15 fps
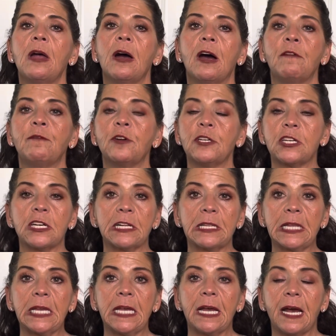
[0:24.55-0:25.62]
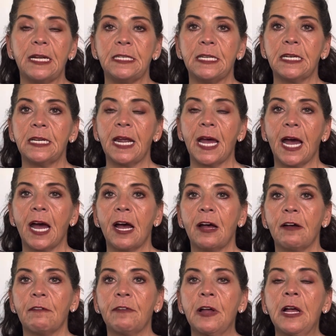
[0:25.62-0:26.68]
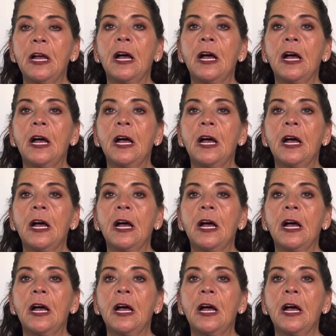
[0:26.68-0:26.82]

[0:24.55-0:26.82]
Unfortunately, I did have